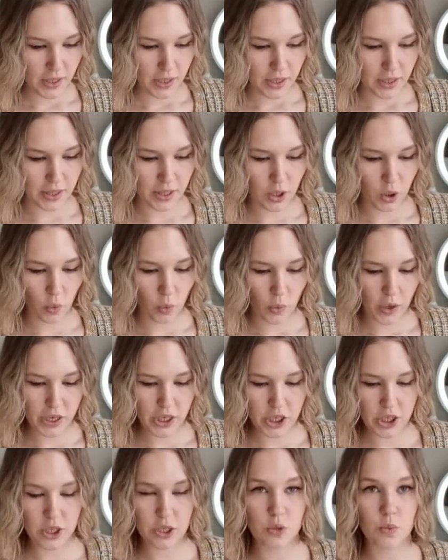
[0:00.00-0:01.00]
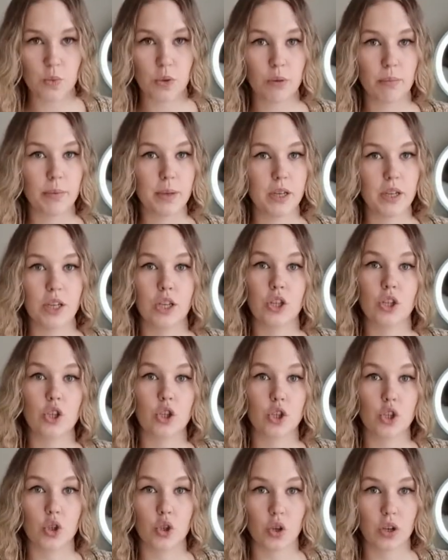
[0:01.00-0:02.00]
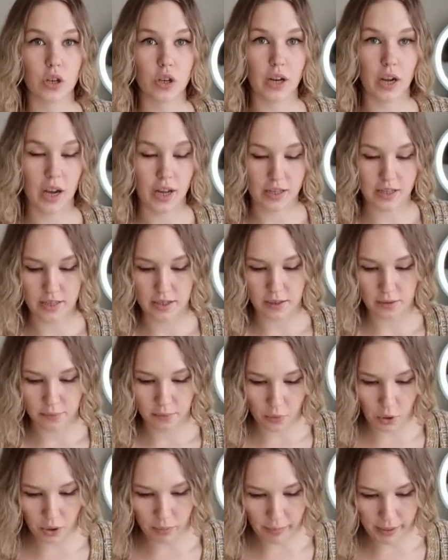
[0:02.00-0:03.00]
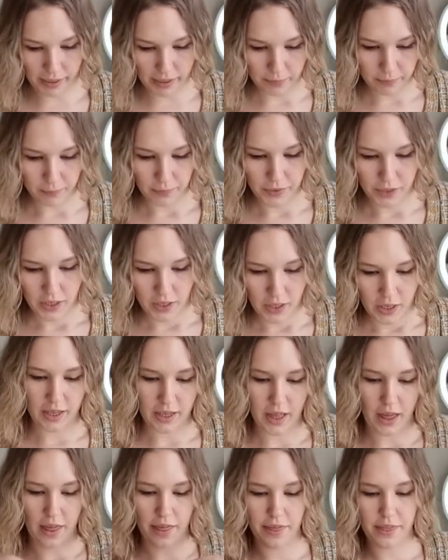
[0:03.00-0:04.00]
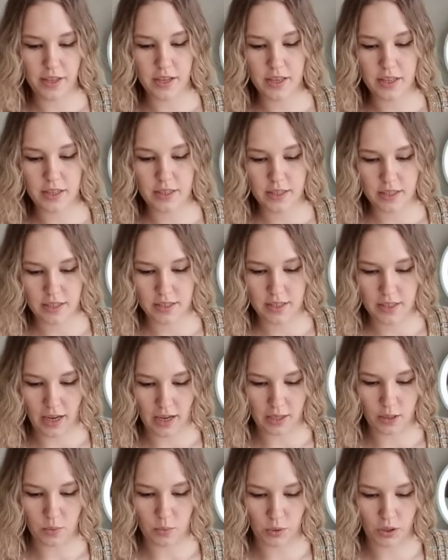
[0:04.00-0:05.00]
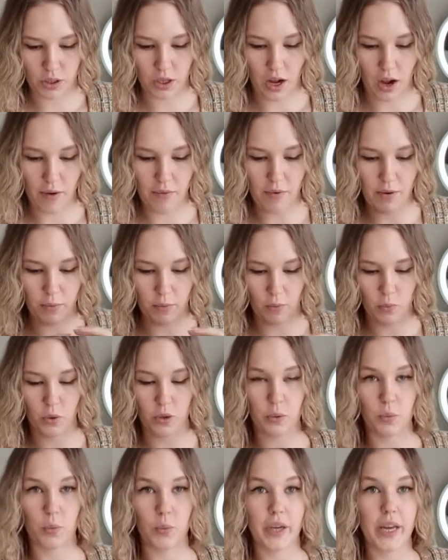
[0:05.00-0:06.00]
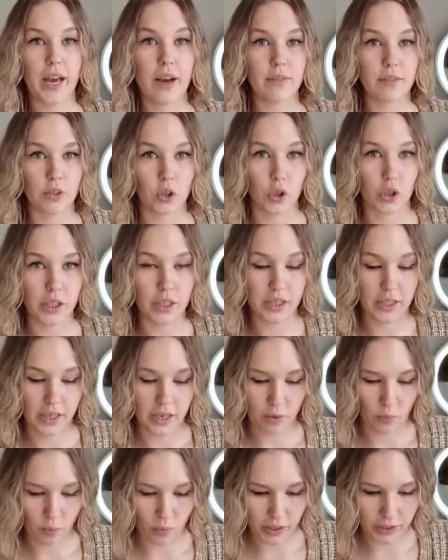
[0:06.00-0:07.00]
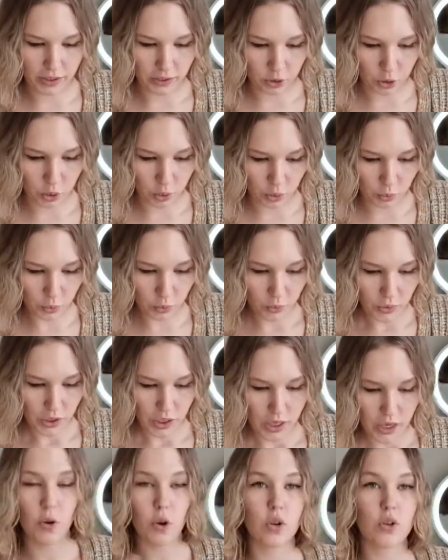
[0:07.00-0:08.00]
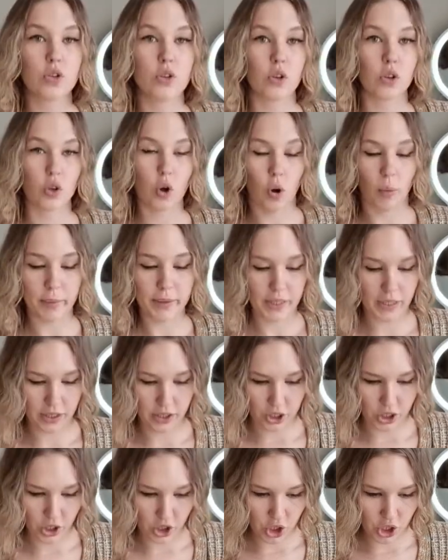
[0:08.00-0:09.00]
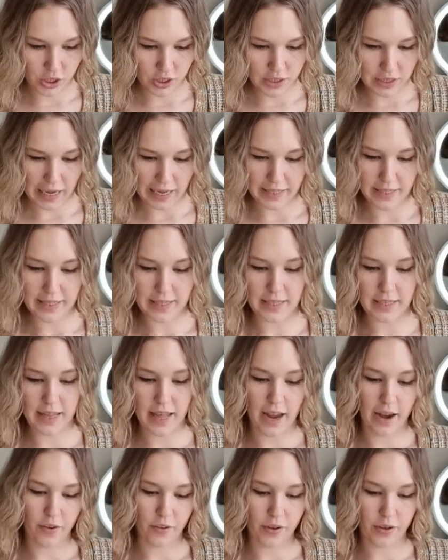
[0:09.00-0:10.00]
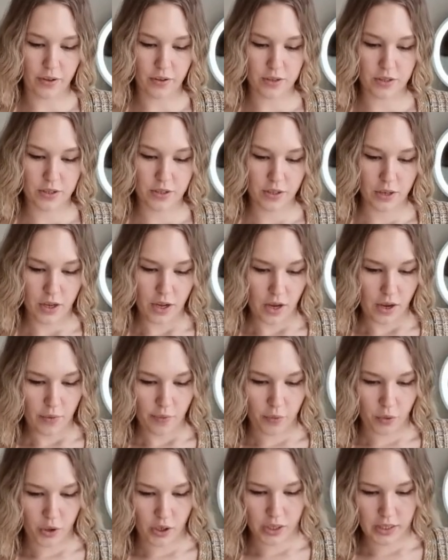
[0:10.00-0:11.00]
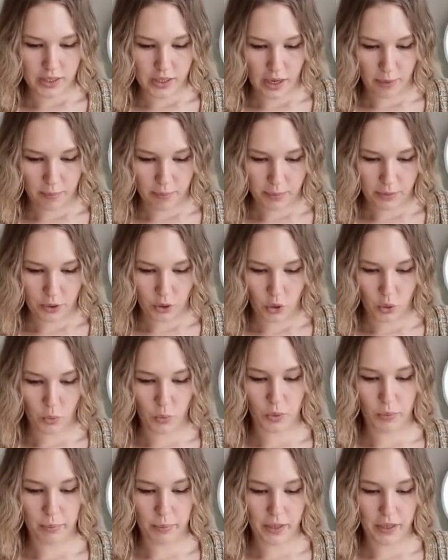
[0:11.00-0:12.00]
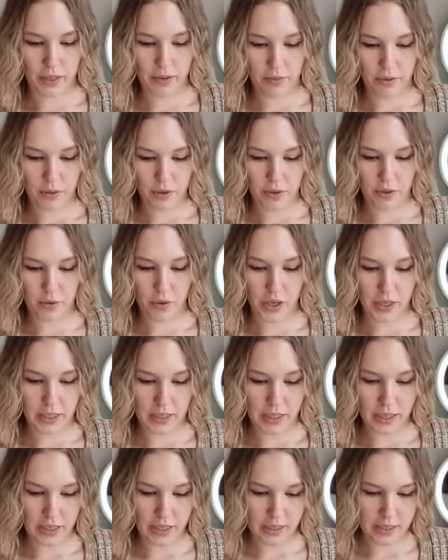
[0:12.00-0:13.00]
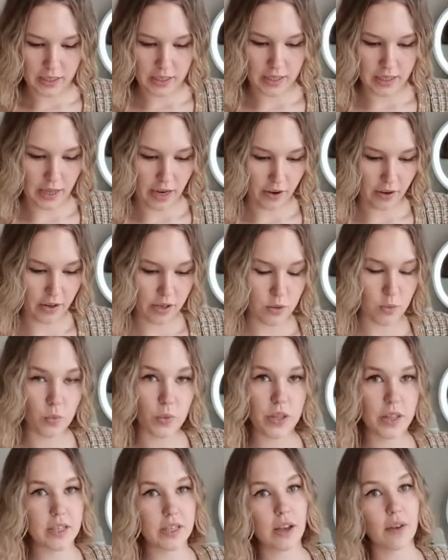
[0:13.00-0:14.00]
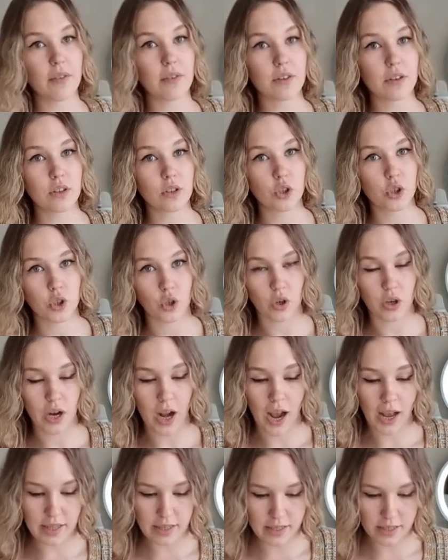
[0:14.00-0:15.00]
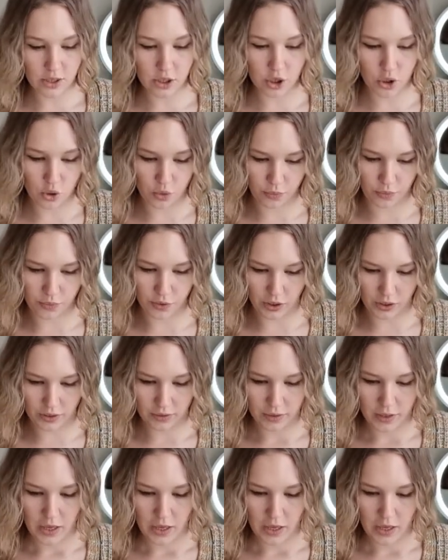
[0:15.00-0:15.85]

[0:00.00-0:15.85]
The questions will be in the short answer format. This task will cover what we have learned in year 1 and 2. Focus on common conditions and scenarios. For example, you will be given 3 clinical scenarios with several short answers to fill.